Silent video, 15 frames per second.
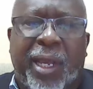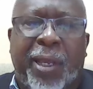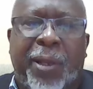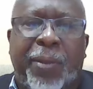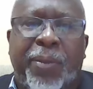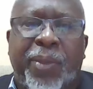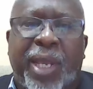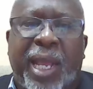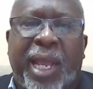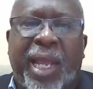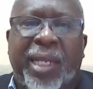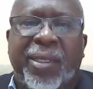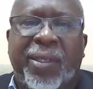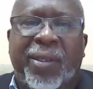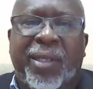
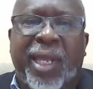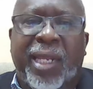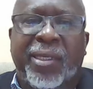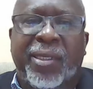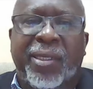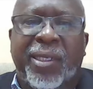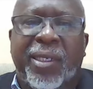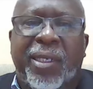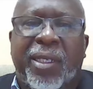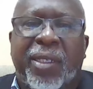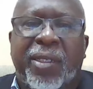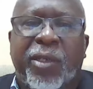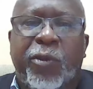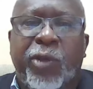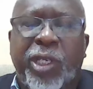and that
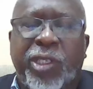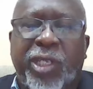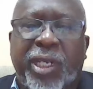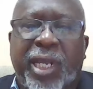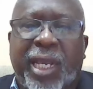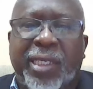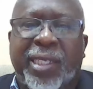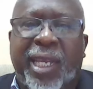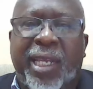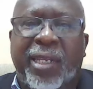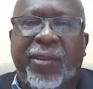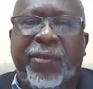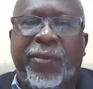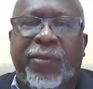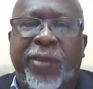the region has
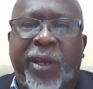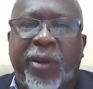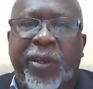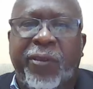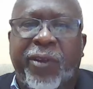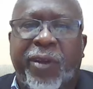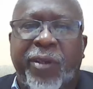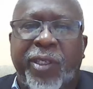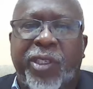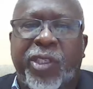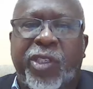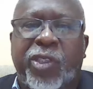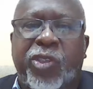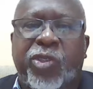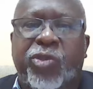had a very, very
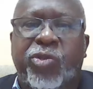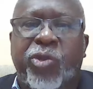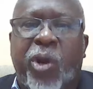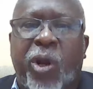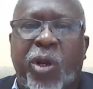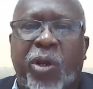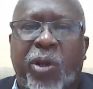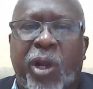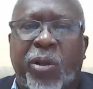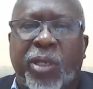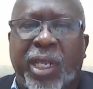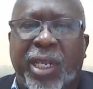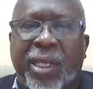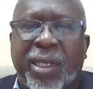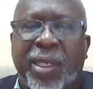strong
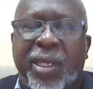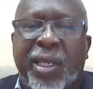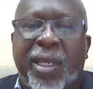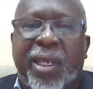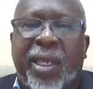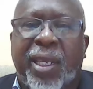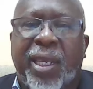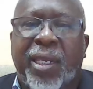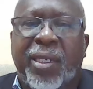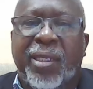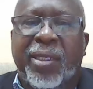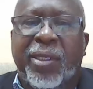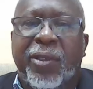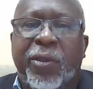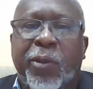grounding
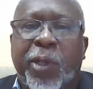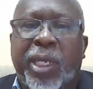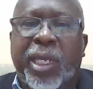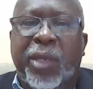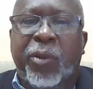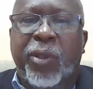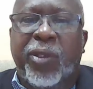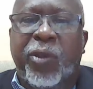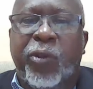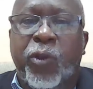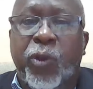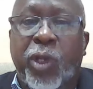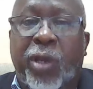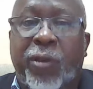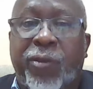in working with the
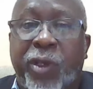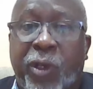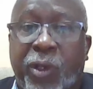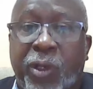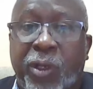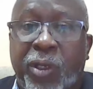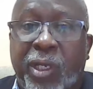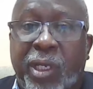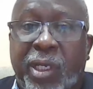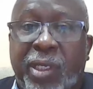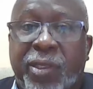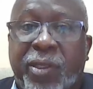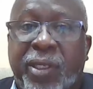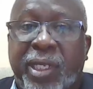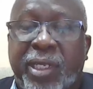rule of law.
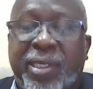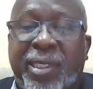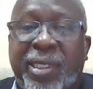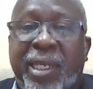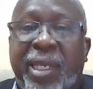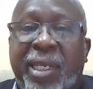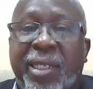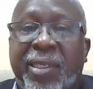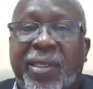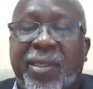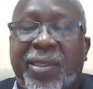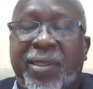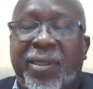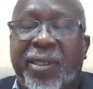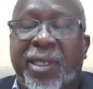So this
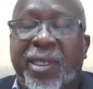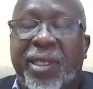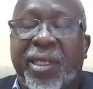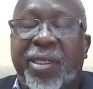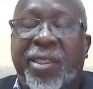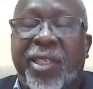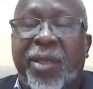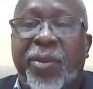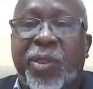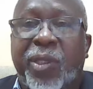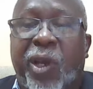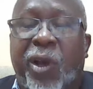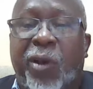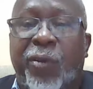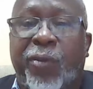is in
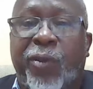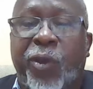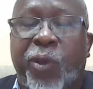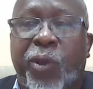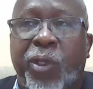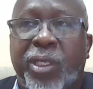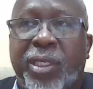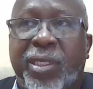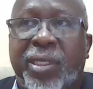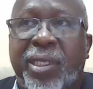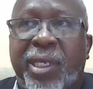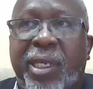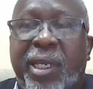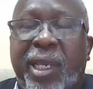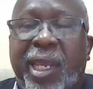terms of
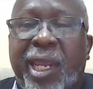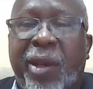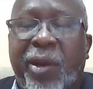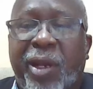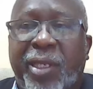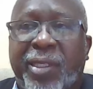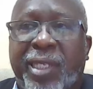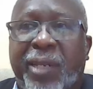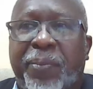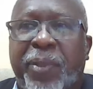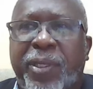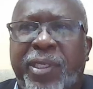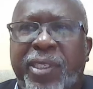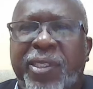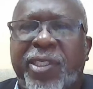those areas
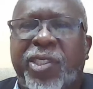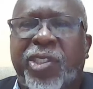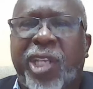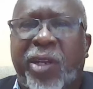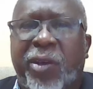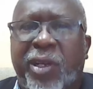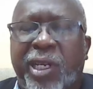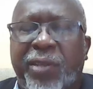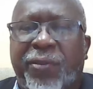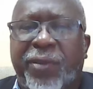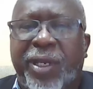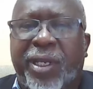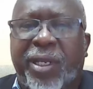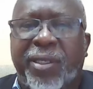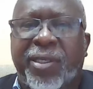that persons generally
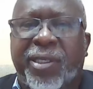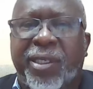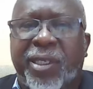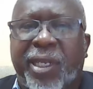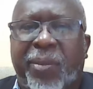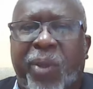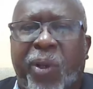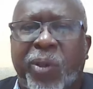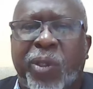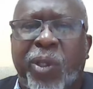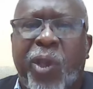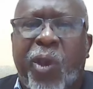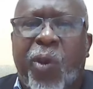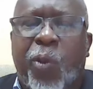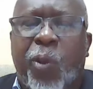feel concerned
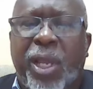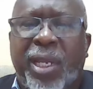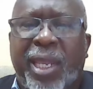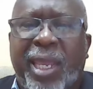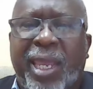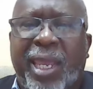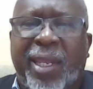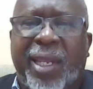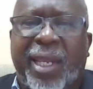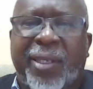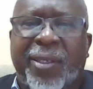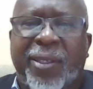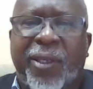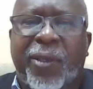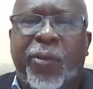about when they hear
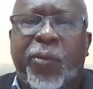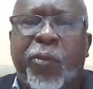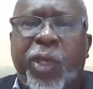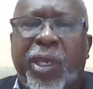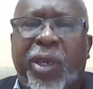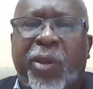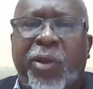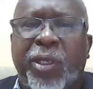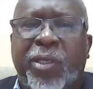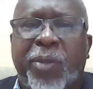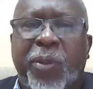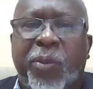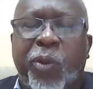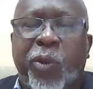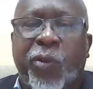that we are going
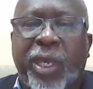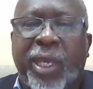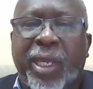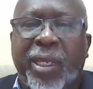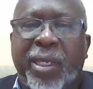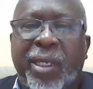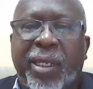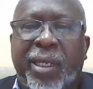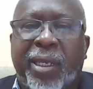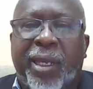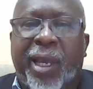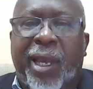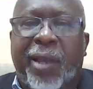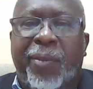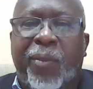to be moving
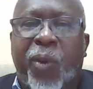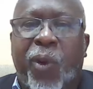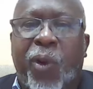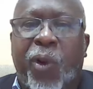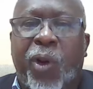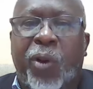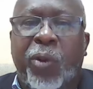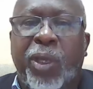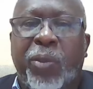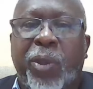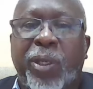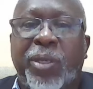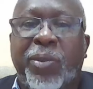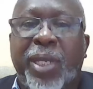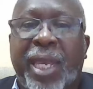more, or
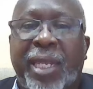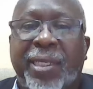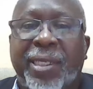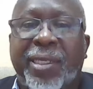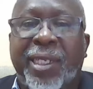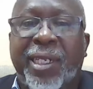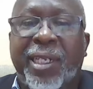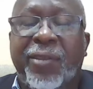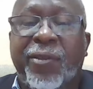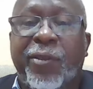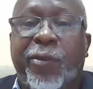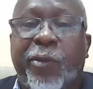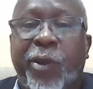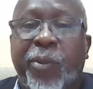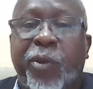we're going to be entertaining
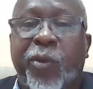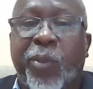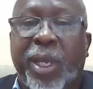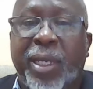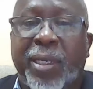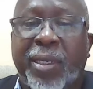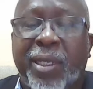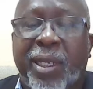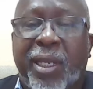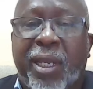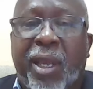even free movement.